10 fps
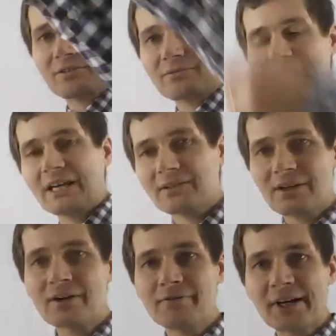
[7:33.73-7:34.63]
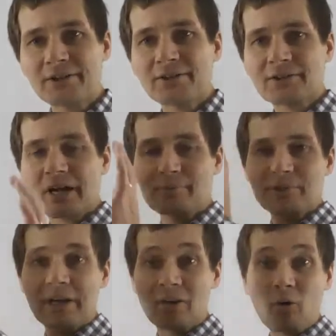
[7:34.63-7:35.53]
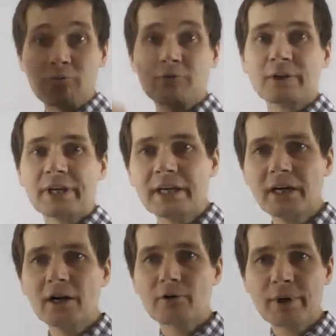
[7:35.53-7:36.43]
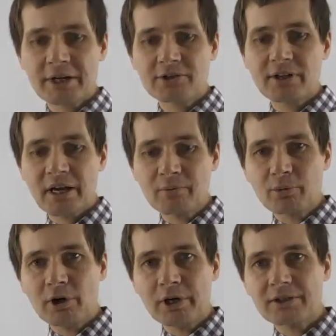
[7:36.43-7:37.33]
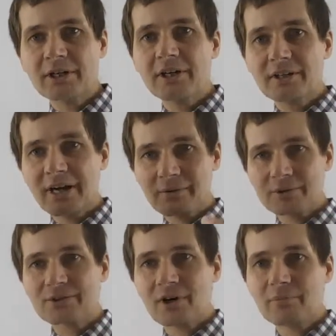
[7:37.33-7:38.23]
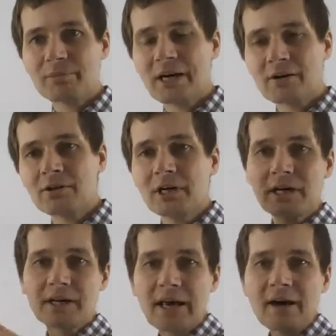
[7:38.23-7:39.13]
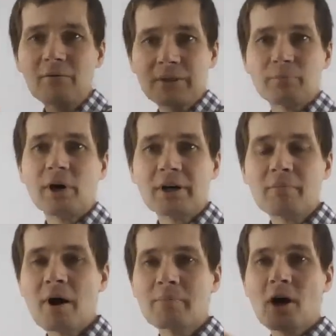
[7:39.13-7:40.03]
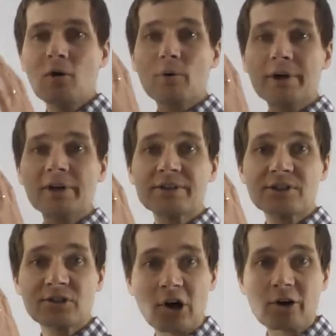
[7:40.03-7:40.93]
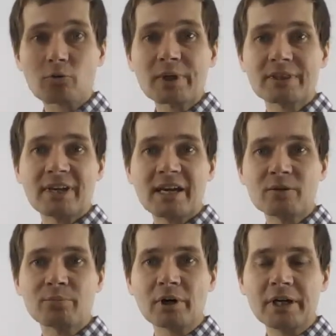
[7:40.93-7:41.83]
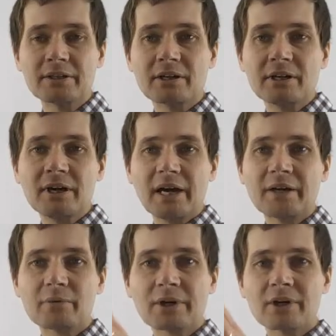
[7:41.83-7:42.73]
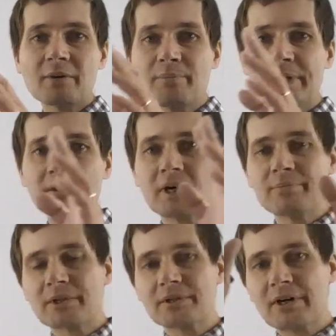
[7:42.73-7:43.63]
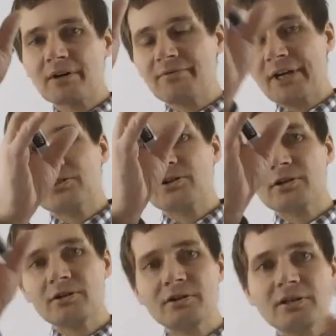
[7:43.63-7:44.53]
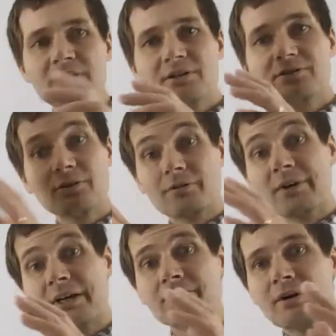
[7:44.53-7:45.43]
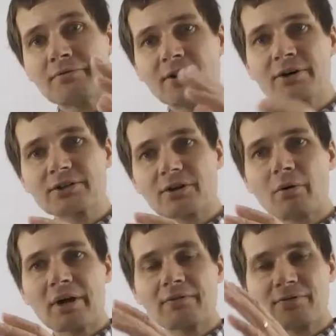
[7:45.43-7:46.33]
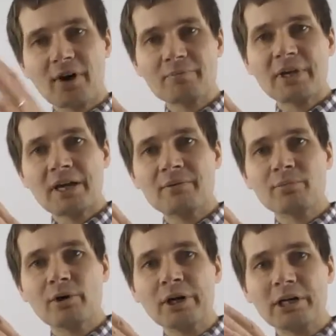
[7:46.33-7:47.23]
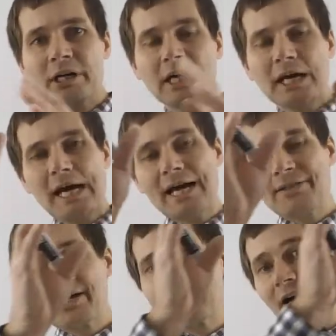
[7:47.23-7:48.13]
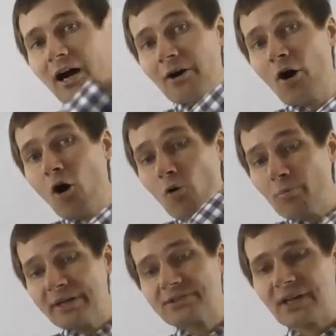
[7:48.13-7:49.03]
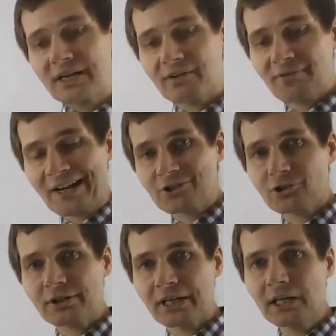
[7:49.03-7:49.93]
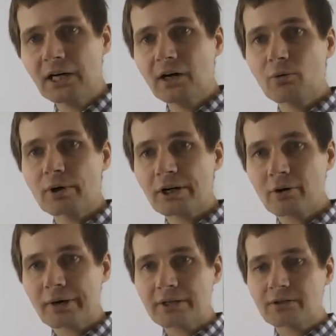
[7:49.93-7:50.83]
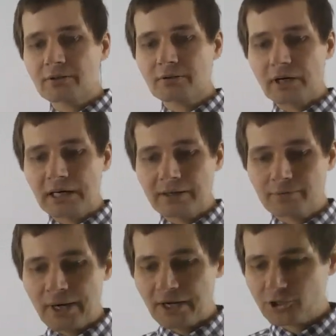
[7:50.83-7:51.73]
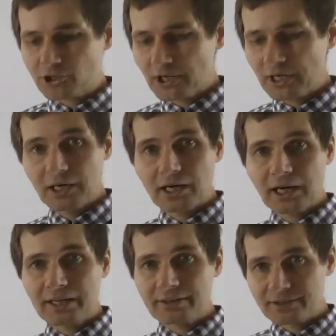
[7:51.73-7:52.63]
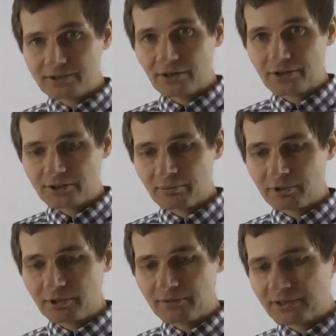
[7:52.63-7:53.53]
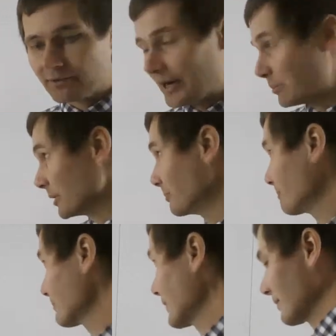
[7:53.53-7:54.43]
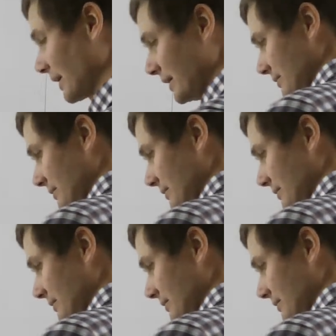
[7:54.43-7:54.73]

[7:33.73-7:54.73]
take derivation steps and hopefully reach the input. That was top down. Now with bottom up, we're going to start with the input and we're going to build up the derivation sort of in reverse, going from the input. And then our hope is that eventually we're going to reach the start symbol of the grammar. Okay,